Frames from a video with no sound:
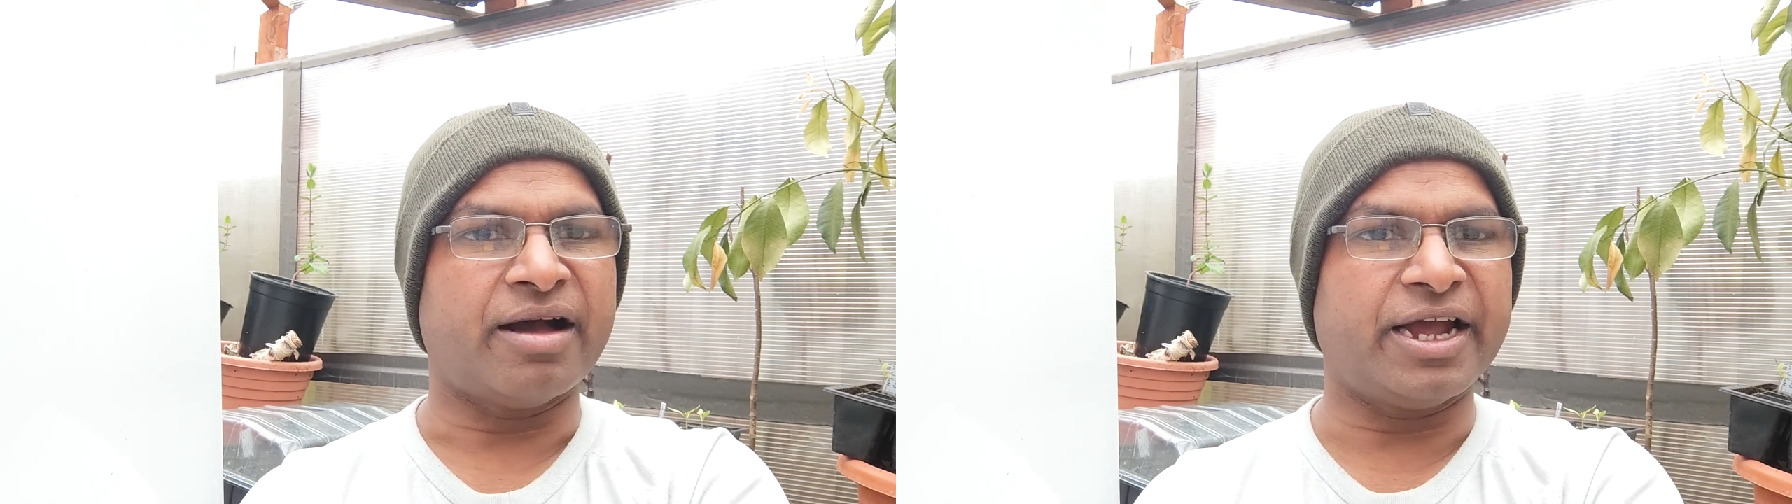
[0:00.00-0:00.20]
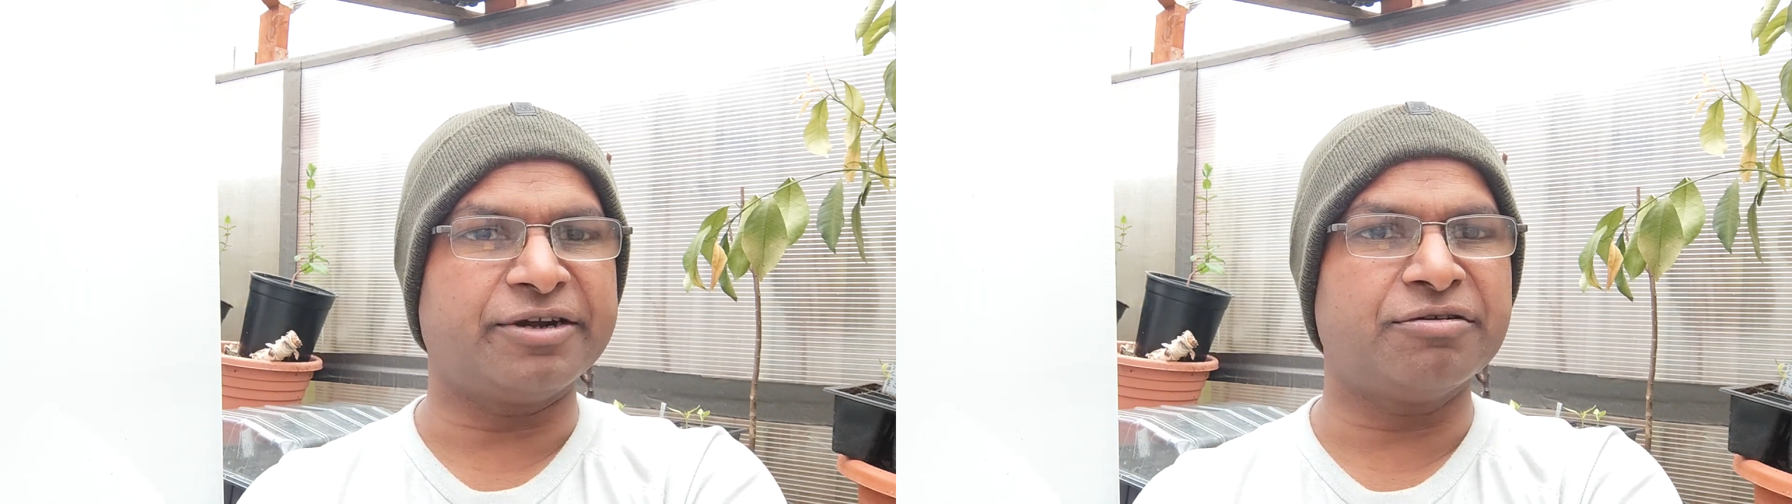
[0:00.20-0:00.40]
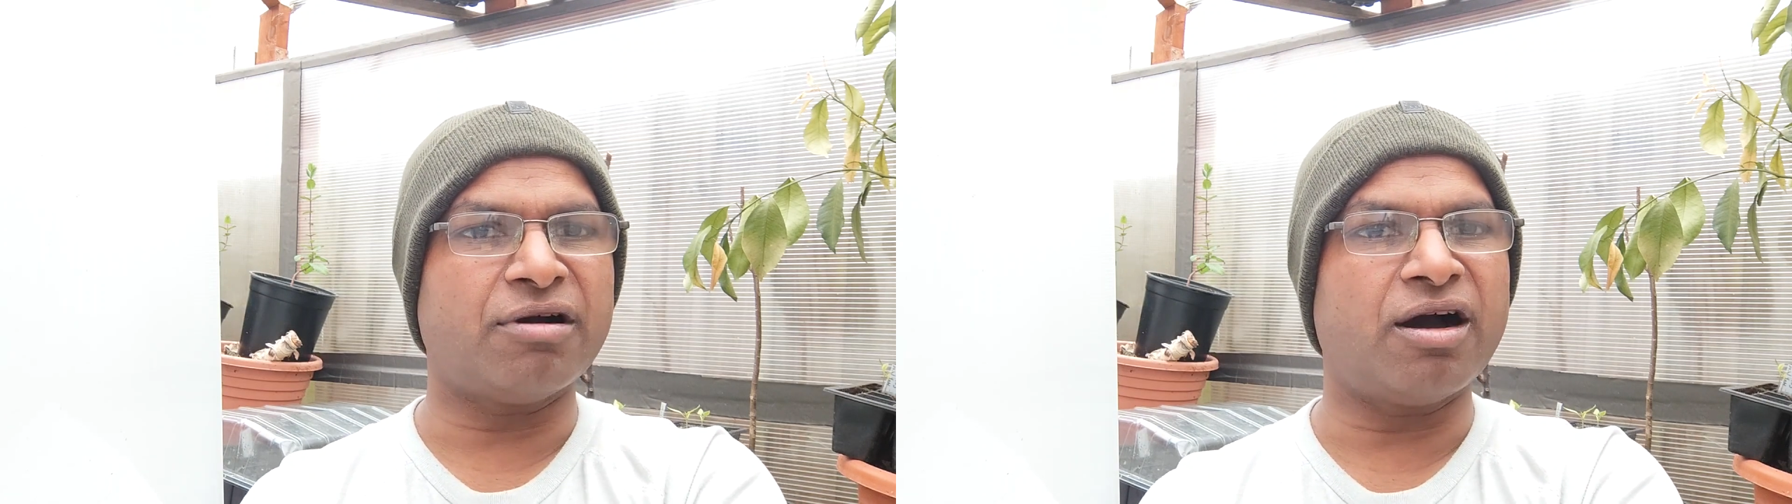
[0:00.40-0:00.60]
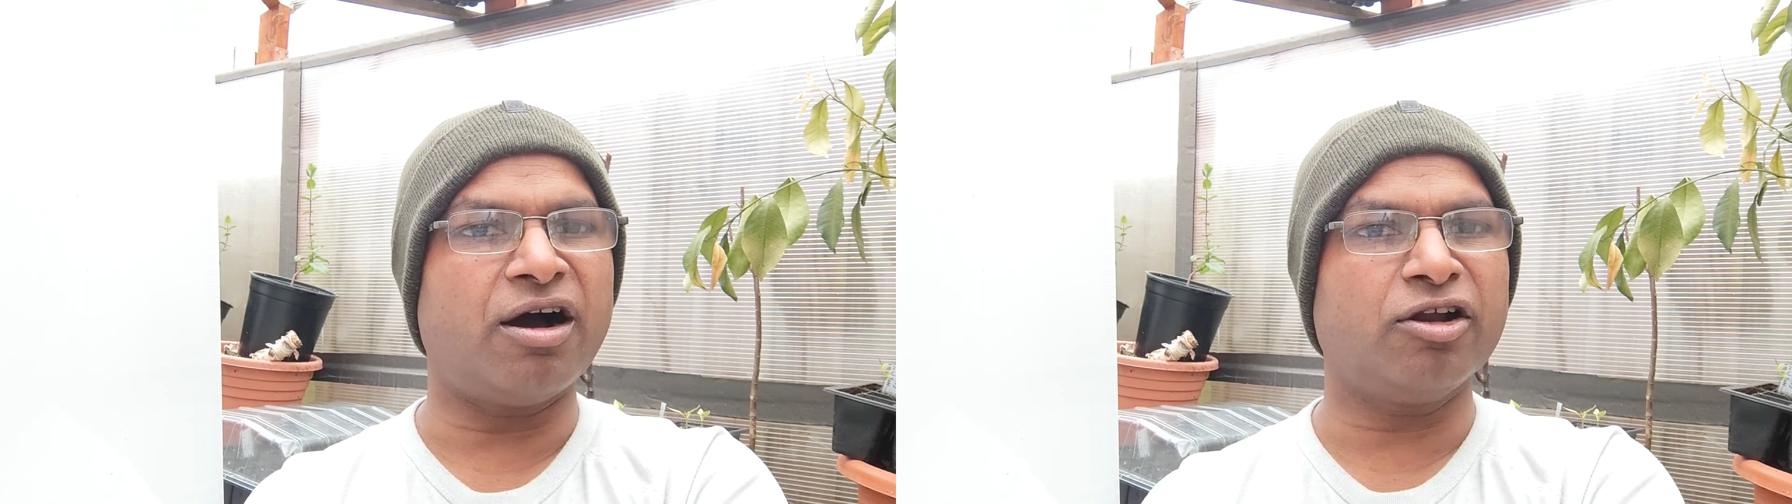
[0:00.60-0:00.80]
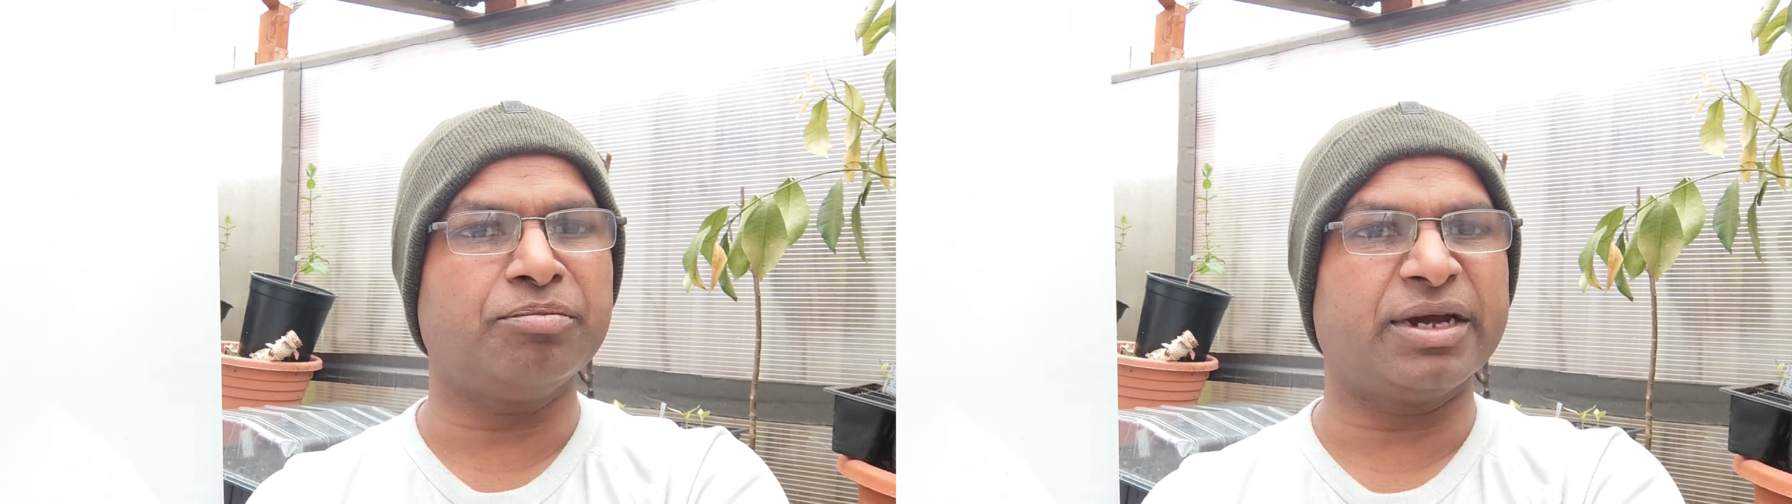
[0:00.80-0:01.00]
I do
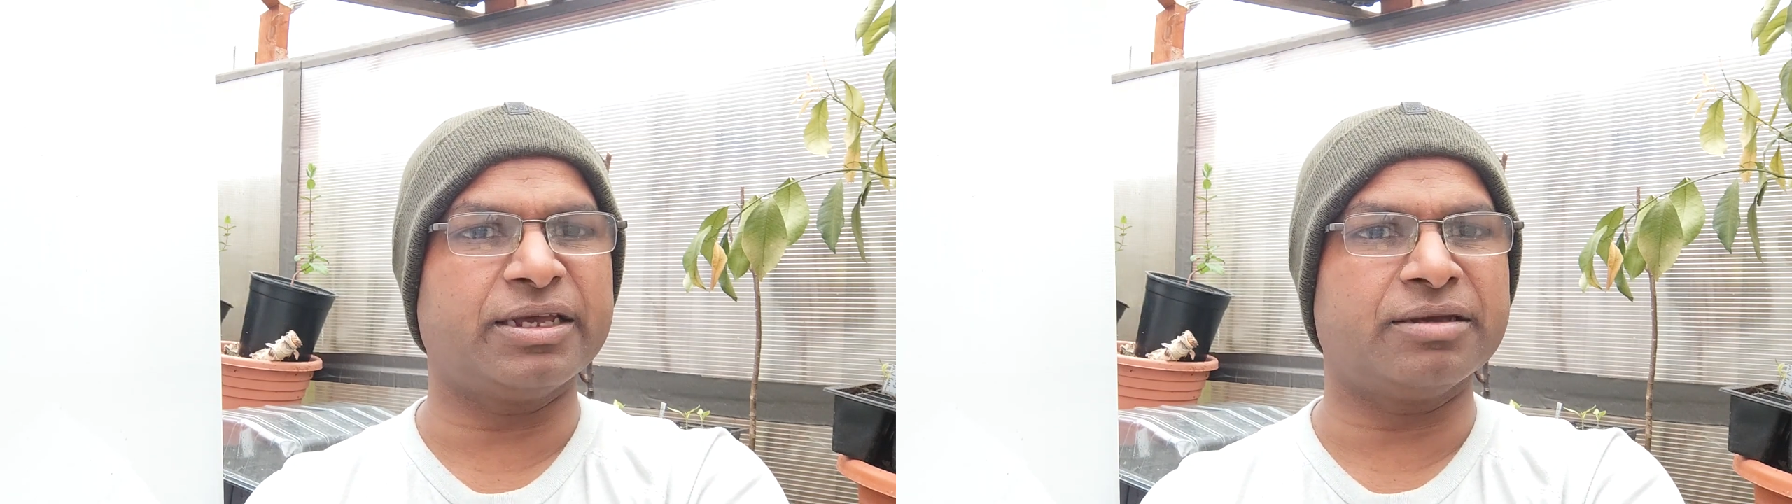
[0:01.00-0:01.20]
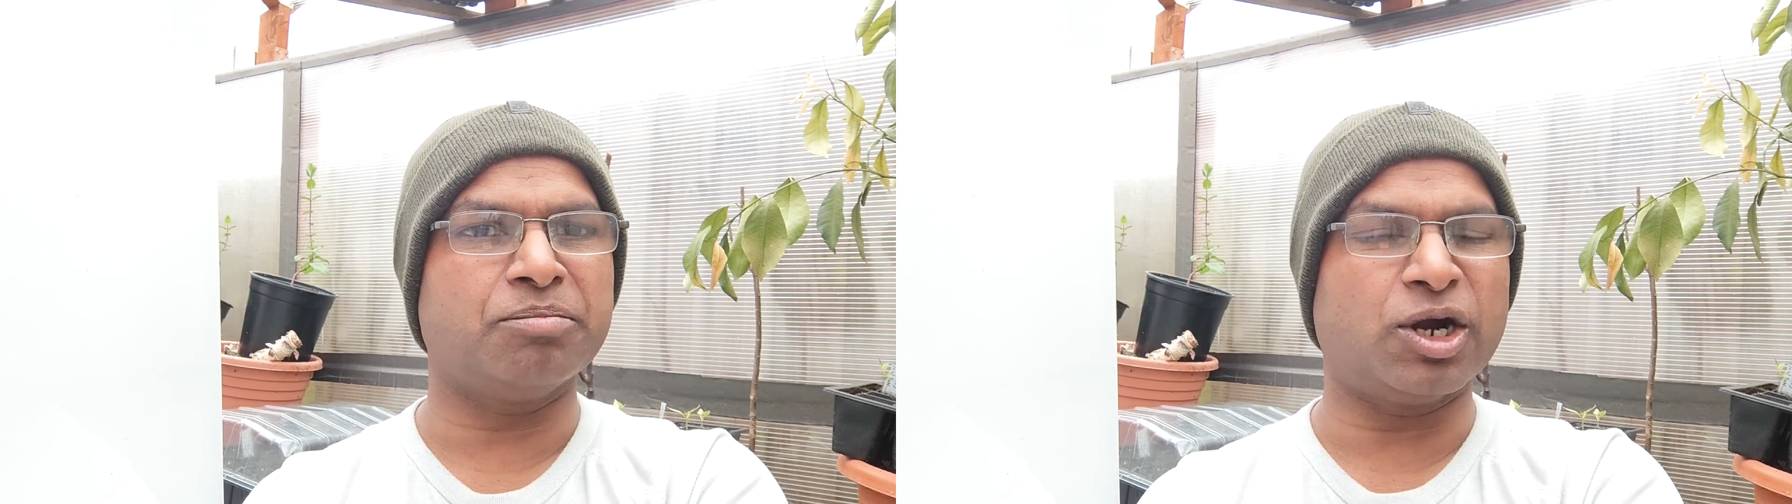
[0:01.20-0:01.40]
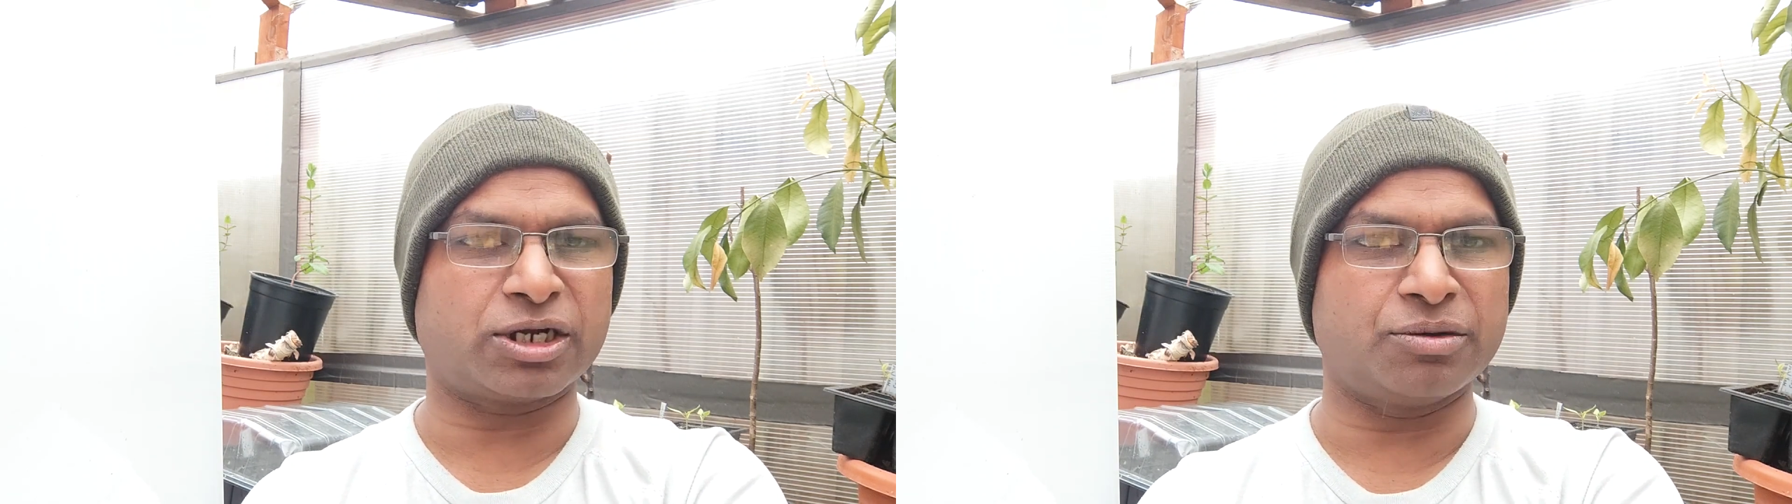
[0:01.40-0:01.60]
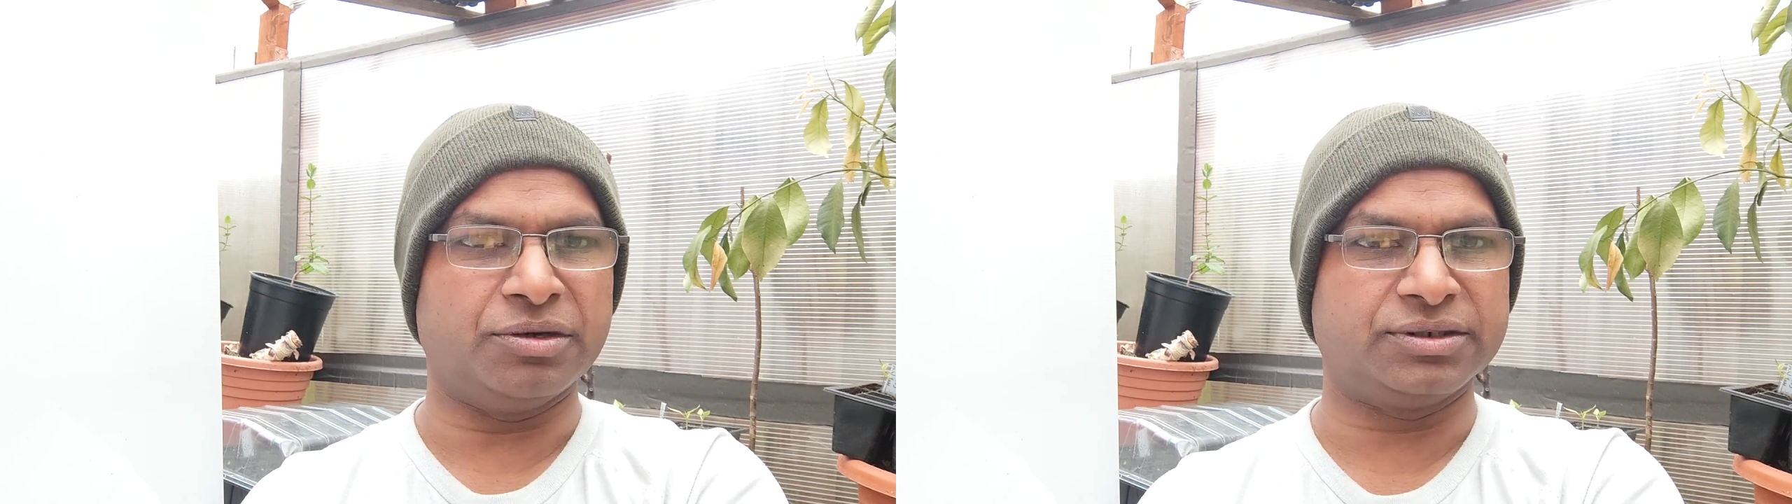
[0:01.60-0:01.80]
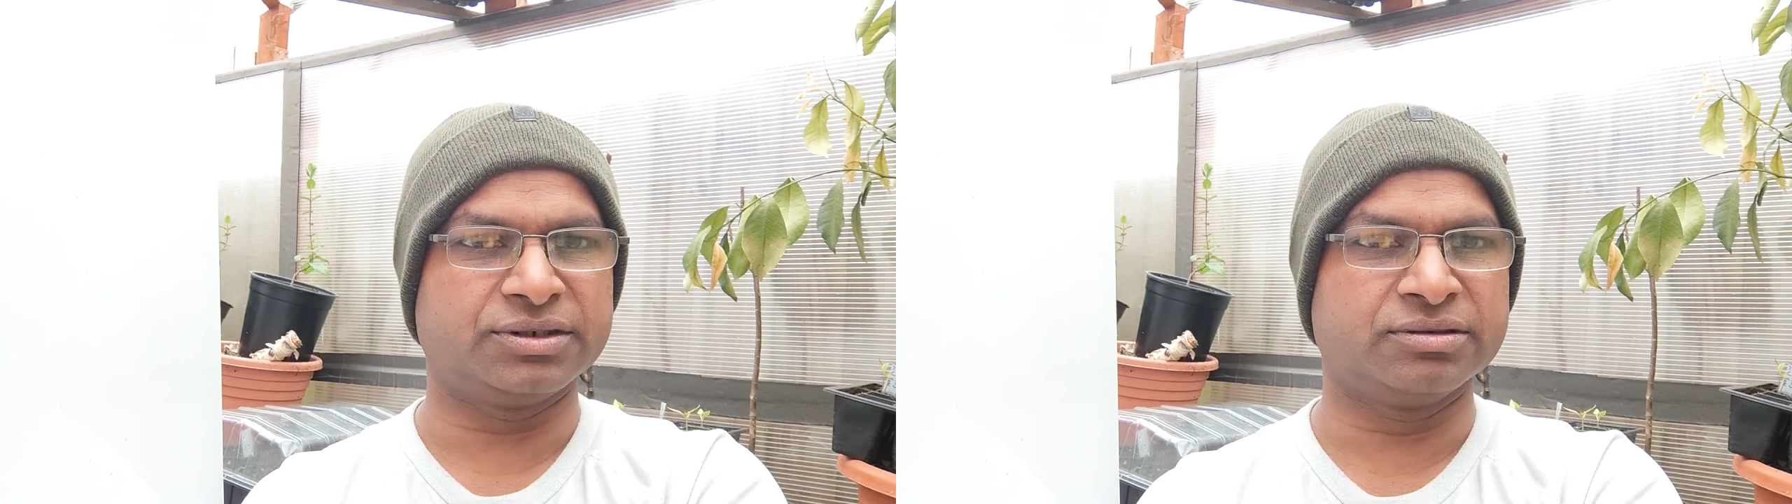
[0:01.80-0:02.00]
all my bottle
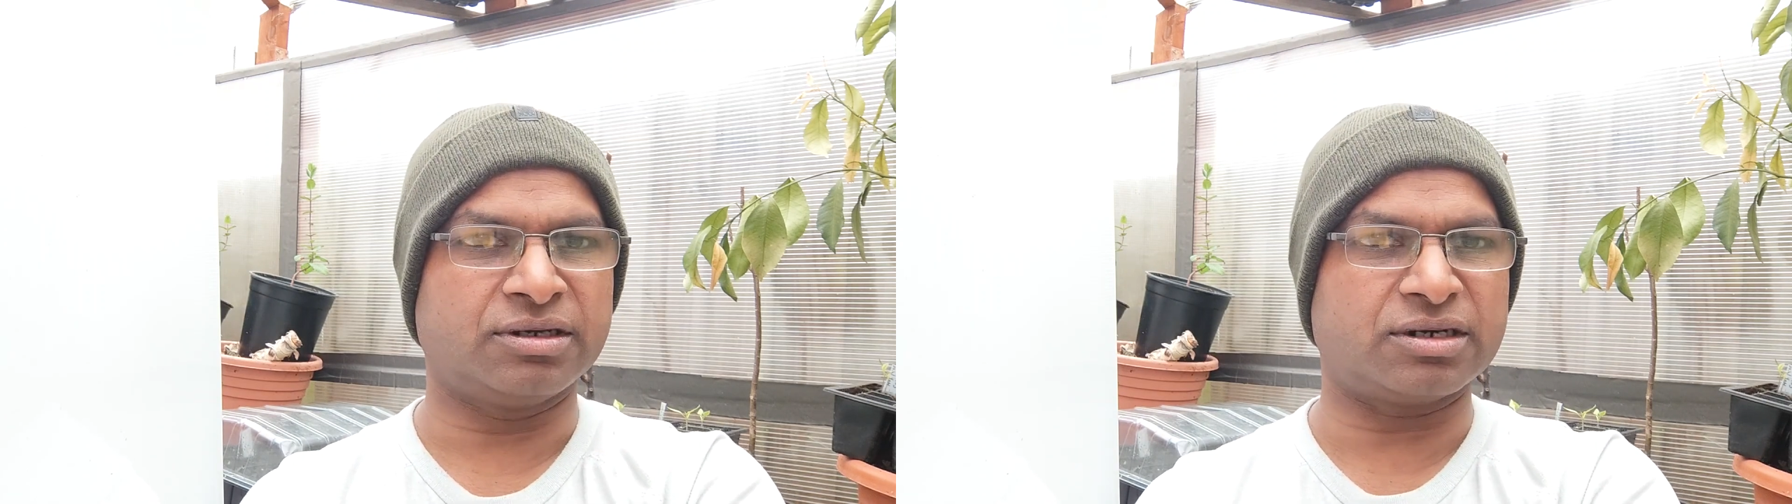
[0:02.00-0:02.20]
gourds,